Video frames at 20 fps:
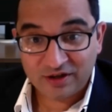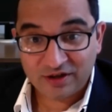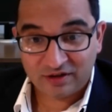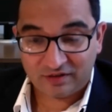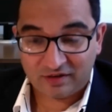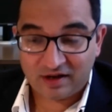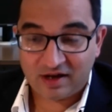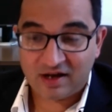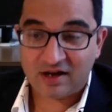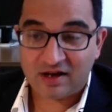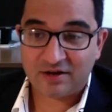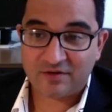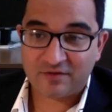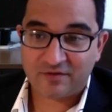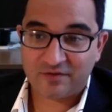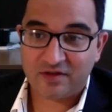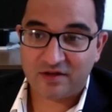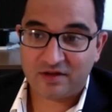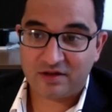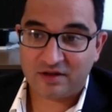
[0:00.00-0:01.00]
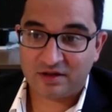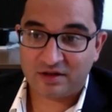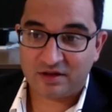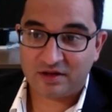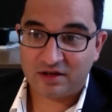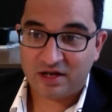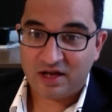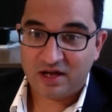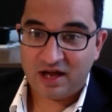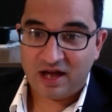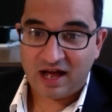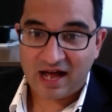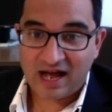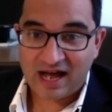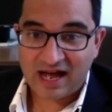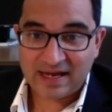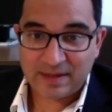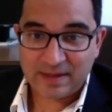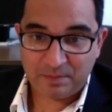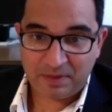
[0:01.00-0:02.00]
a lot of the
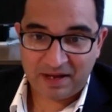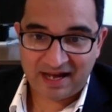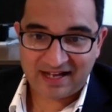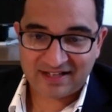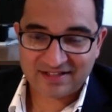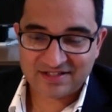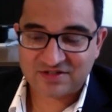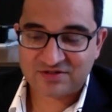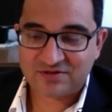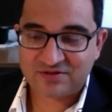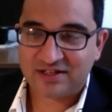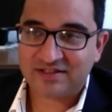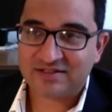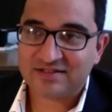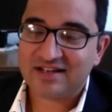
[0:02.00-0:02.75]
high PAT strains,